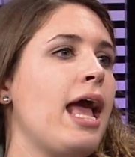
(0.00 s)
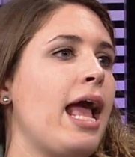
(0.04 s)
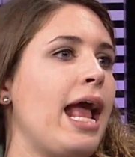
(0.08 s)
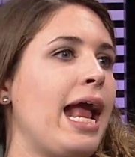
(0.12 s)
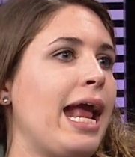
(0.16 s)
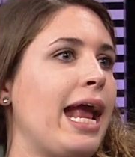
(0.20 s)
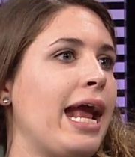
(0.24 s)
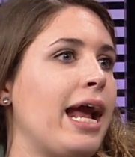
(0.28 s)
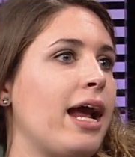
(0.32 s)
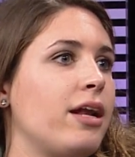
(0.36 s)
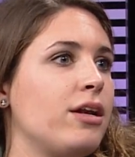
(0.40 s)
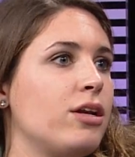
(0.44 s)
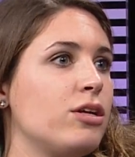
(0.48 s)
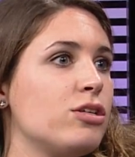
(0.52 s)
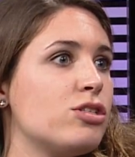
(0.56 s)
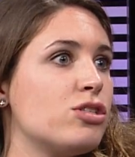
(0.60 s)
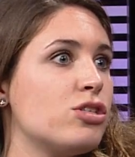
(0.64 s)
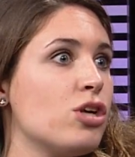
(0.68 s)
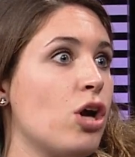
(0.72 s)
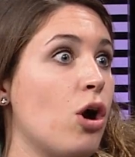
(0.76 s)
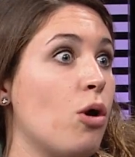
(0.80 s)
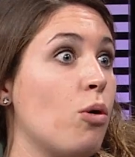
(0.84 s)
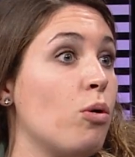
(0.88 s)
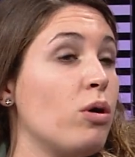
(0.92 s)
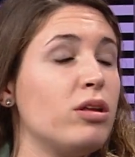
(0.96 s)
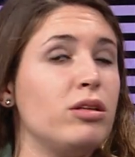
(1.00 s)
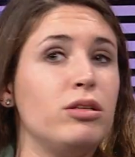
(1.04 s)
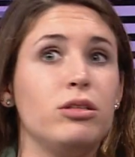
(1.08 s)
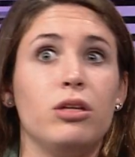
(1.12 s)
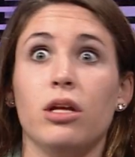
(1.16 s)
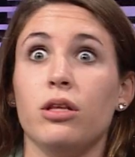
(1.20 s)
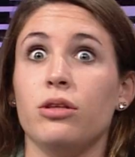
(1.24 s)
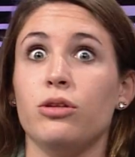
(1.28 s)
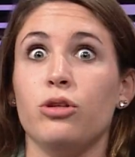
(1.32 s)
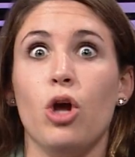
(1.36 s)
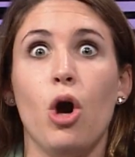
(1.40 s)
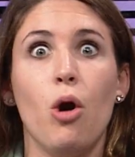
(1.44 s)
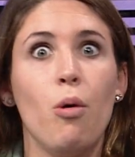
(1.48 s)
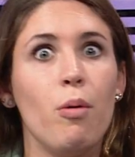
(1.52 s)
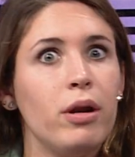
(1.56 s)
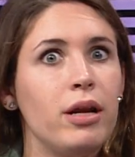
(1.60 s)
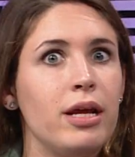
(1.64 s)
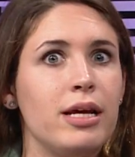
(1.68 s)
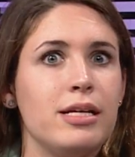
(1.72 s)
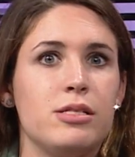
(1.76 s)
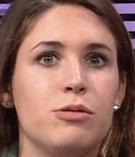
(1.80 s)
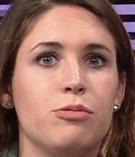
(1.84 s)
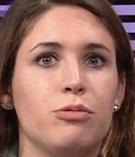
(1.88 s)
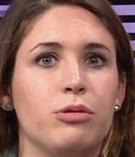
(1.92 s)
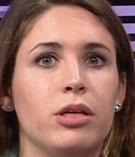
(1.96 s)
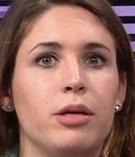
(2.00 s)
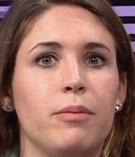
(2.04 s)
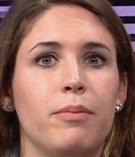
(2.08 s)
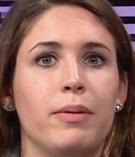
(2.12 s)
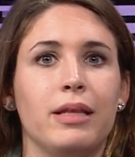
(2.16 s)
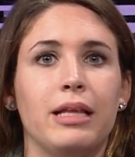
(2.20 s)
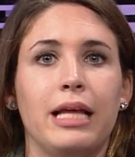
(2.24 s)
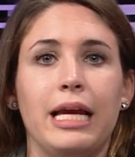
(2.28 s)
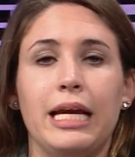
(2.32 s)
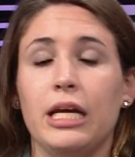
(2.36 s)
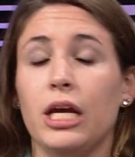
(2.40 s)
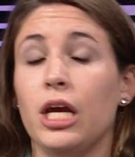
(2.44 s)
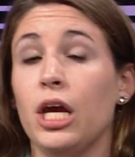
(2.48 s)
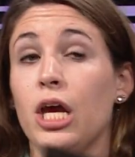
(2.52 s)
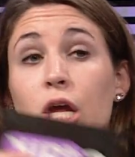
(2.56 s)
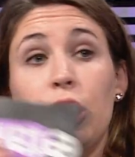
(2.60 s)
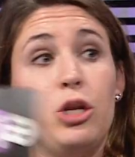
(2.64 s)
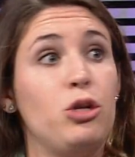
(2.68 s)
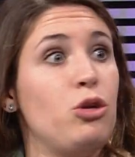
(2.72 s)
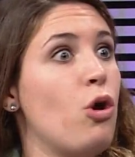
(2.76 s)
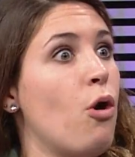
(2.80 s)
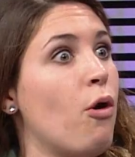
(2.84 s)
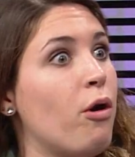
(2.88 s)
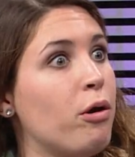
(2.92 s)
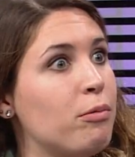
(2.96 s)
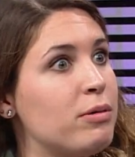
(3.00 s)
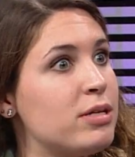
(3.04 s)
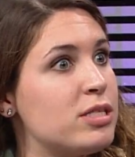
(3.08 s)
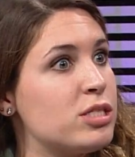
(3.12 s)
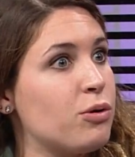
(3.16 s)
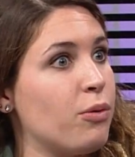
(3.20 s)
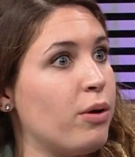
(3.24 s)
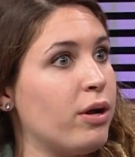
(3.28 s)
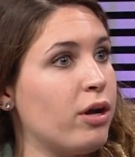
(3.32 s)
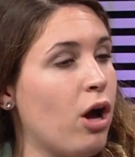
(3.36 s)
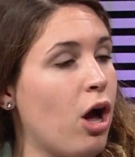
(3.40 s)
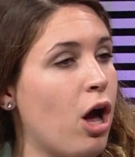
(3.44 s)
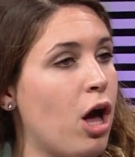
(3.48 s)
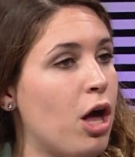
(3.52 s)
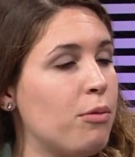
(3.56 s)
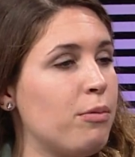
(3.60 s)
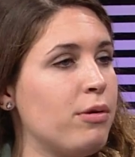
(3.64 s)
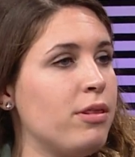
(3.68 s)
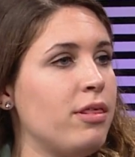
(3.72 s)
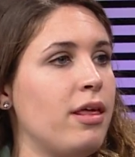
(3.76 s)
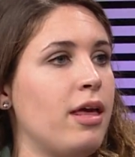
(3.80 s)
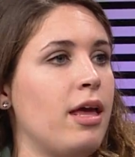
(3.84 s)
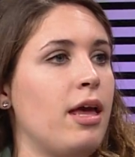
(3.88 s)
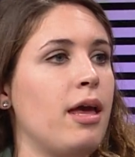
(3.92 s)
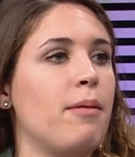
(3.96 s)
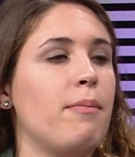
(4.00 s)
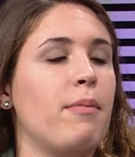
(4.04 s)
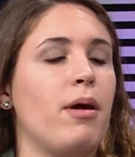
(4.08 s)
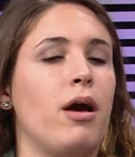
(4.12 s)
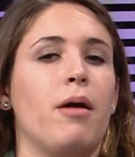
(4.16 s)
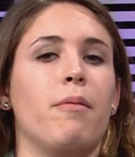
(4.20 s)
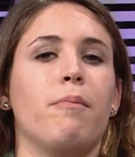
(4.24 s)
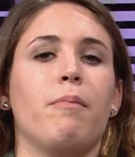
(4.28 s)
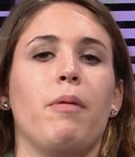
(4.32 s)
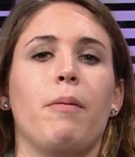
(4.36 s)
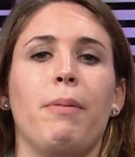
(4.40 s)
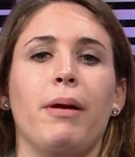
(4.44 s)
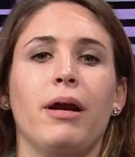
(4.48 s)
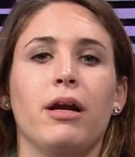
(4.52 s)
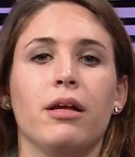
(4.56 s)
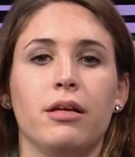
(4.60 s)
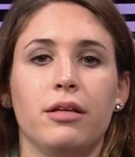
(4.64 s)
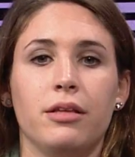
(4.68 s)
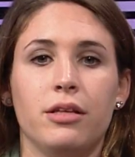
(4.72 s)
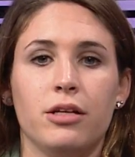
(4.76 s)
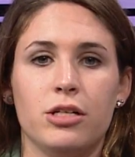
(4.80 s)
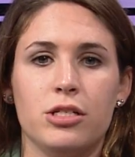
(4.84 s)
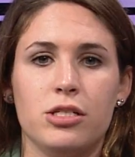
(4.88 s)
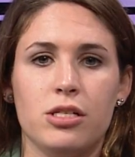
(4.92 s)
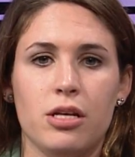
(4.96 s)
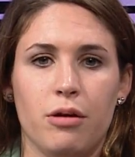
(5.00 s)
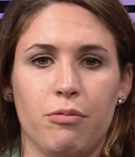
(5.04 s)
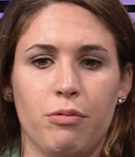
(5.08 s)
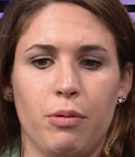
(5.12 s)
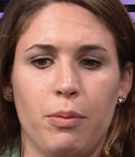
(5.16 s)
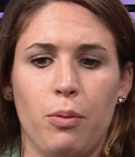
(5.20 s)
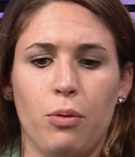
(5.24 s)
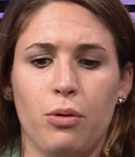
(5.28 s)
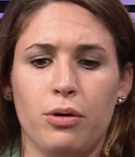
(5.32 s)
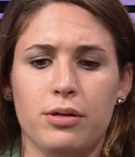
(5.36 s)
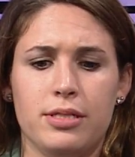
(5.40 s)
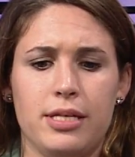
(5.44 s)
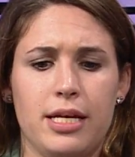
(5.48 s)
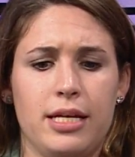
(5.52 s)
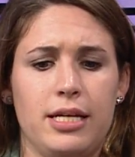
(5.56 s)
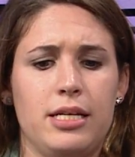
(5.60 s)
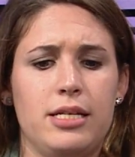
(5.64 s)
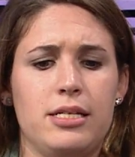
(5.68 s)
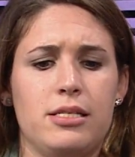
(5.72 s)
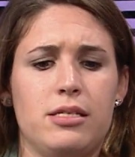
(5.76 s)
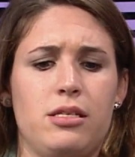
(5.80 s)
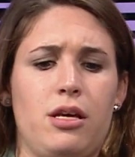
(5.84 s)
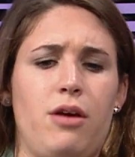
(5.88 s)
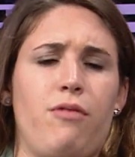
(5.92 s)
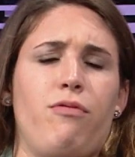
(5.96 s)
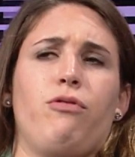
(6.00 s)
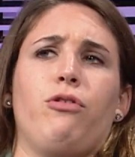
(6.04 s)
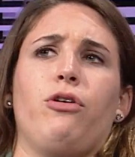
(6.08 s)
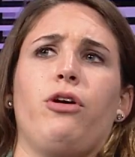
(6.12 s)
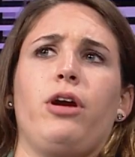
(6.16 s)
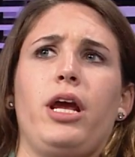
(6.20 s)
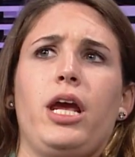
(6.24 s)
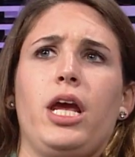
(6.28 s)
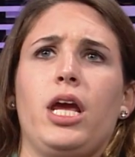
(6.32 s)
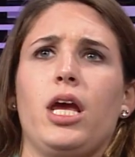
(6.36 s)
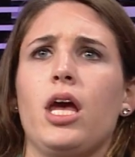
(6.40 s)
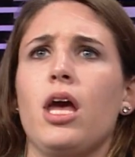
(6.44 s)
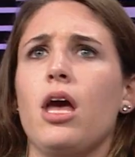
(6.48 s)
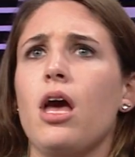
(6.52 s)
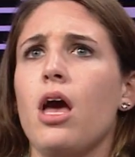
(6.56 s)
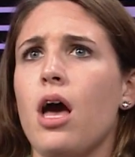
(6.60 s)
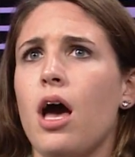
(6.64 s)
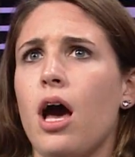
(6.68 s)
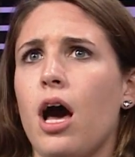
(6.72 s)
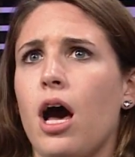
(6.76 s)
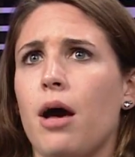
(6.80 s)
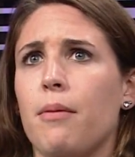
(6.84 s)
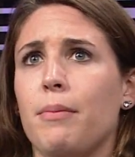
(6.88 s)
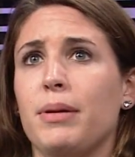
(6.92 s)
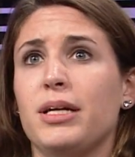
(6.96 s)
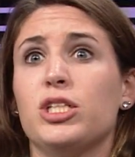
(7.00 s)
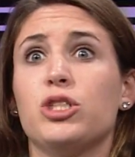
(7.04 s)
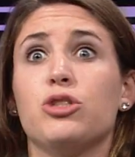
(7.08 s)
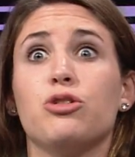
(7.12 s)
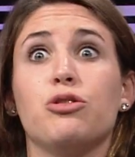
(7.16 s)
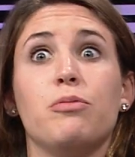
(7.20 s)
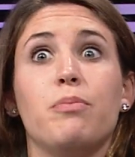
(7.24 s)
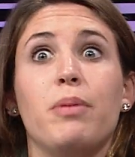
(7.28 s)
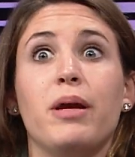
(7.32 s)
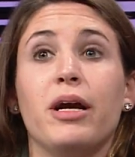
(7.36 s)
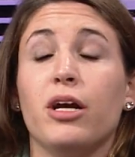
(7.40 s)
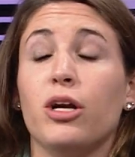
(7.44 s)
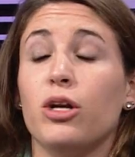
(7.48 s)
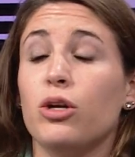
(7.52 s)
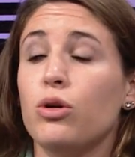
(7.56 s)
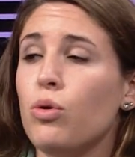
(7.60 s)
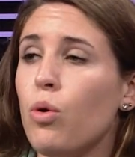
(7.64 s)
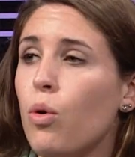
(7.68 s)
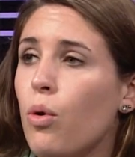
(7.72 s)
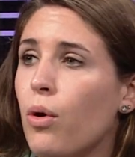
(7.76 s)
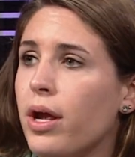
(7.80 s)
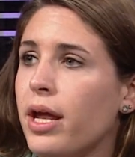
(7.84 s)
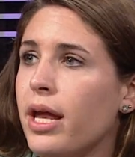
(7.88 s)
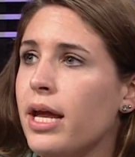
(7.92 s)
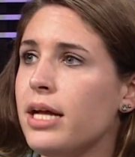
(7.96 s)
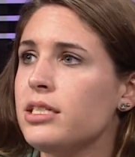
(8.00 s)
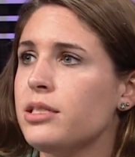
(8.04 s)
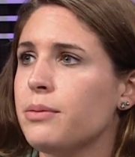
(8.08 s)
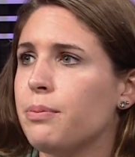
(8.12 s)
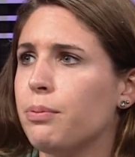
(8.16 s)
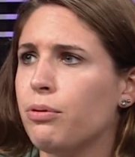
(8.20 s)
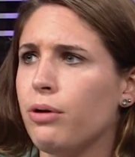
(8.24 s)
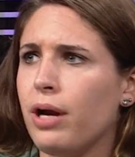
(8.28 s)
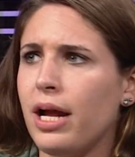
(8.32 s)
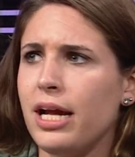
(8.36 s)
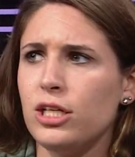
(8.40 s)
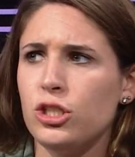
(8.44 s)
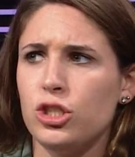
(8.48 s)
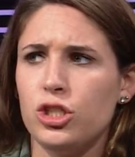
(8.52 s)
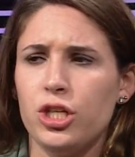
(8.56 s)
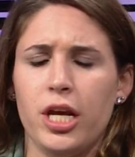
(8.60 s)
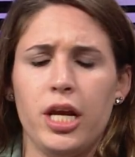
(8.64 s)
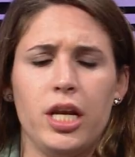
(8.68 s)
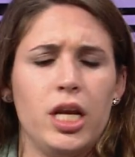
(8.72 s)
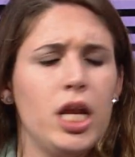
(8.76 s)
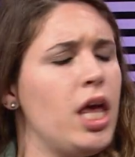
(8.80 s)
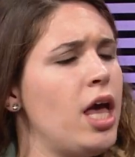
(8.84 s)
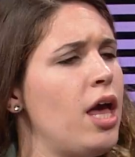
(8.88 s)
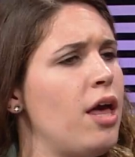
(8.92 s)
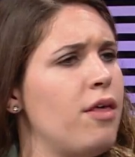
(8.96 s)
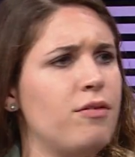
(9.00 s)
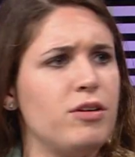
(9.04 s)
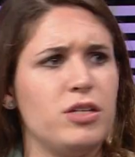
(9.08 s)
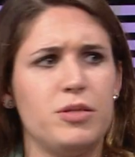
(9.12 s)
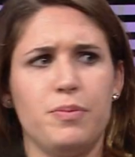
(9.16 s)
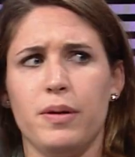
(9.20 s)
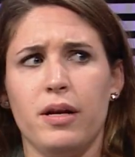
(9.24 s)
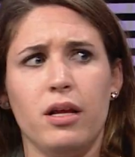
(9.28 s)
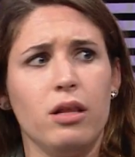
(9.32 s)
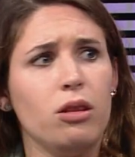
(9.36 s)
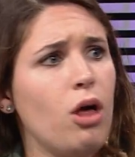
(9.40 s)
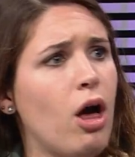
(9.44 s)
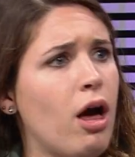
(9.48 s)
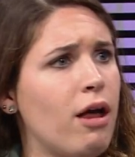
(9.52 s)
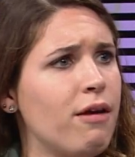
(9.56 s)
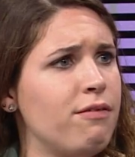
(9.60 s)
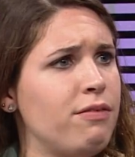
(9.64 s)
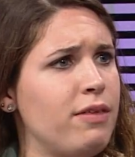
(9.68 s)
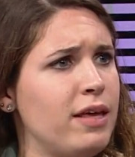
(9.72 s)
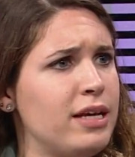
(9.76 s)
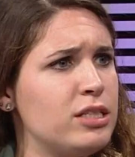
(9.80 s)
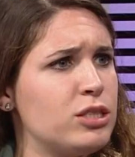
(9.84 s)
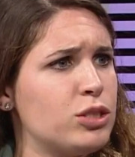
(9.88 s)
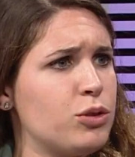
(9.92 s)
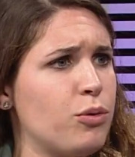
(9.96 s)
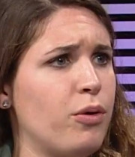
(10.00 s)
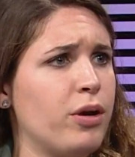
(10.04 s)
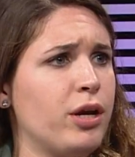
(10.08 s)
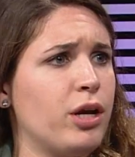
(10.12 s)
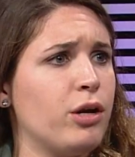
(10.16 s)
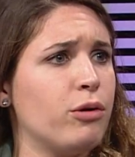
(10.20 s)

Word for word: And so no one has really been like knowing what's going on with yeah. him. Um, apparently, there's reports that he's suffering um, extreme paranoia, depression. There's been a lot of things yeah. going